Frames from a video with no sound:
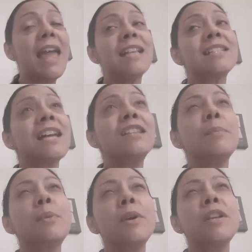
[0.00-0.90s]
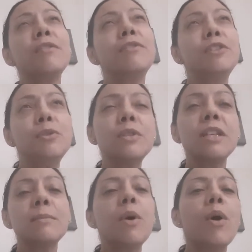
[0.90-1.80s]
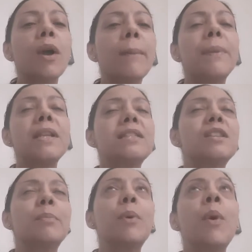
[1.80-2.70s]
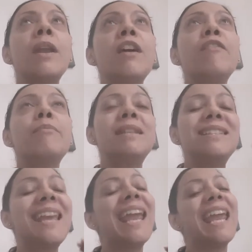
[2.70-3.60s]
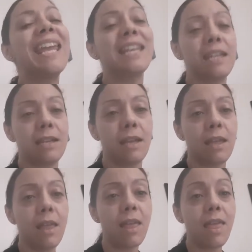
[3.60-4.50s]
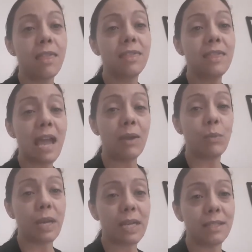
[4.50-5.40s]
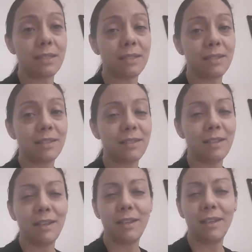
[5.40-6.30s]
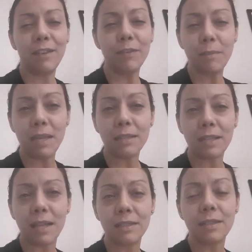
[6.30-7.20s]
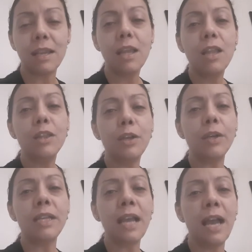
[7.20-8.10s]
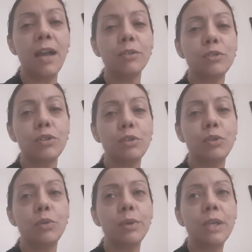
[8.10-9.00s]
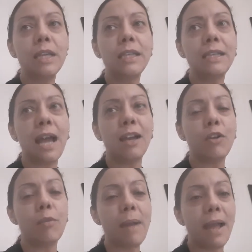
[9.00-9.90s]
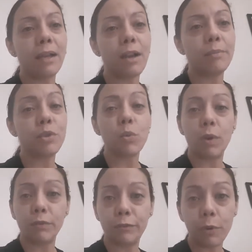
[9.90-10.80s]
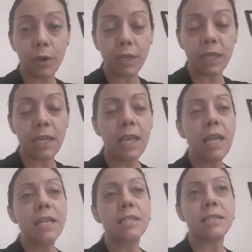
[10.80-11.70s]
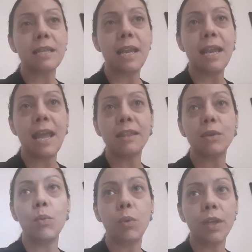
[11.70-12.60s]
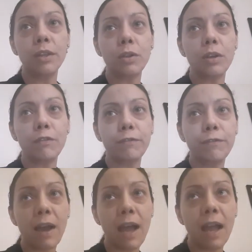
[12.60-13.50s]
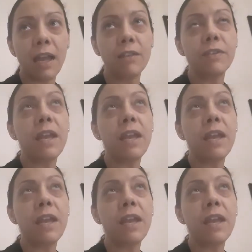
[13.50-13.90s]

It's not the point of losing more, but it's the point of maintaining that weight, if it makes sense. Learning how to not go back up to 140, stay at the 135.